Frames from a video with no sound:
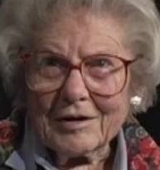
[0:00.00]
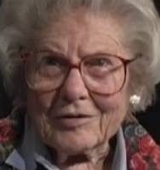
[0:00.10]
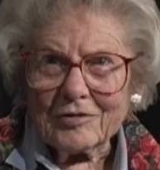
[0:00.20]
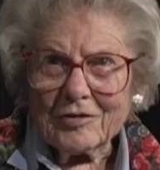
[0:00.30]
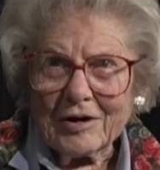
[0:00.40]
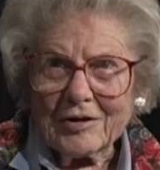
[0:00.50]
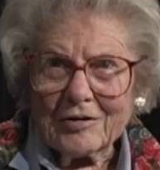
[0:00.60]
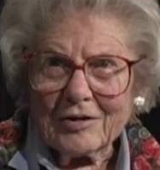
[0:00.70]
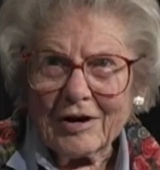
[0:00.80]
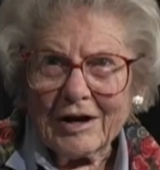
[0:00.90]
So I
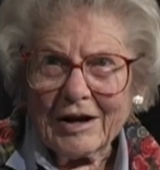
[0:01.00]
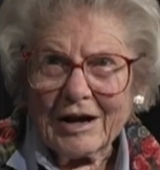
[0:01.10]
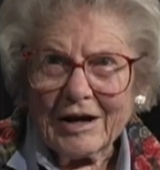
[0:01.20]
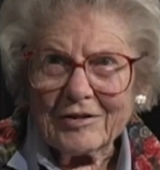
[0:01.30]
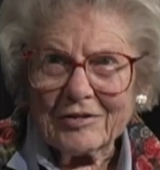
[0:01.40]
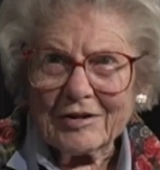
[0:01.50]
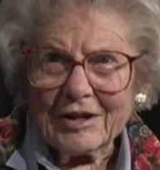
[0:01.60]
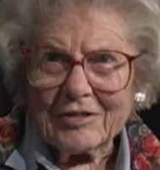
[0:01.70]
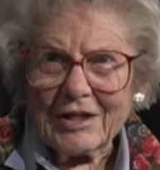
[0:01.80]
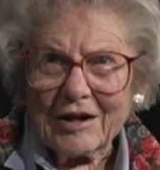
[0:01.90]
don't know how to
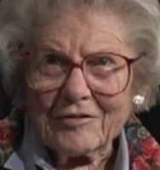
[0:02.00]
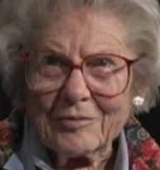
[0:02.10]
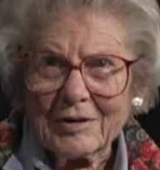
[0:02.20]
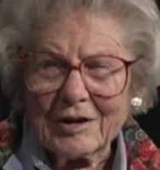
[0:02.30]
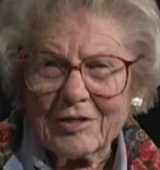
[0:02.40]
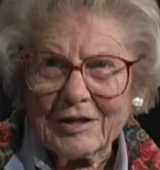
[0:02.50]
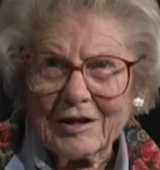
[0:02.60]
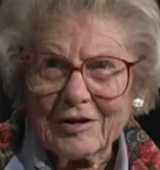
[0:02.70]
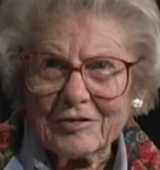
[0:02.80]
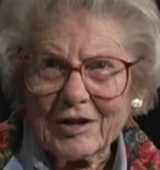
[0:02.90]
isolate that from anything else.